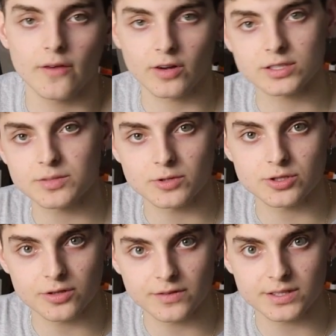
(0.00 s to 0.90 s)
have customer
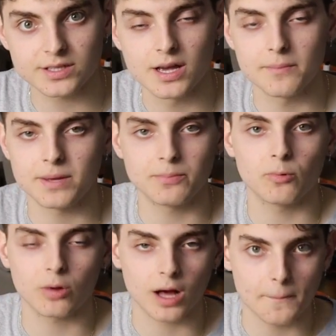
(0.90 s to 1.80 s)
service,
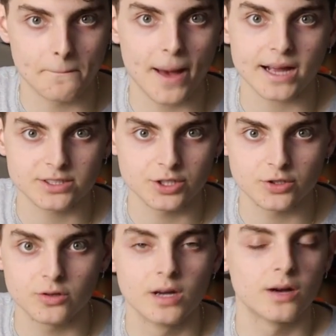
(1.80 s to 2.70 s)
people will come back to
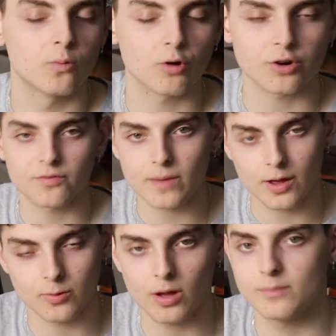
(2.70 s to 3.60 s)
you. Word of
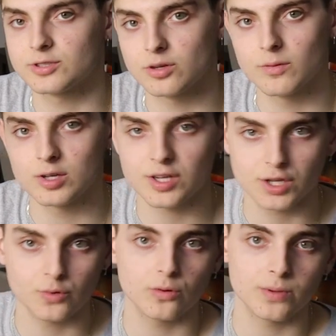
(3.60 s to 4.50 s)
mouth will help so much
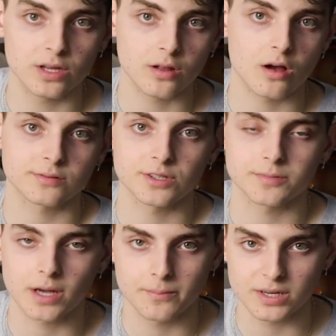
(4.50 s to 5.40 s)
and you will be a
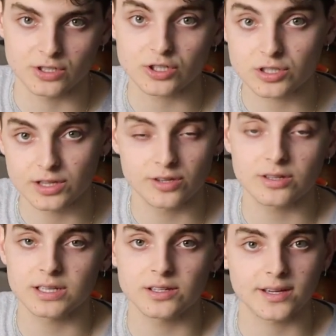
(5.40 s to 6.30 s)
long-term company. Just
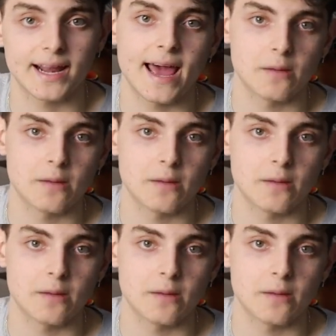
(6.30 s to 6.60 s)
literally look at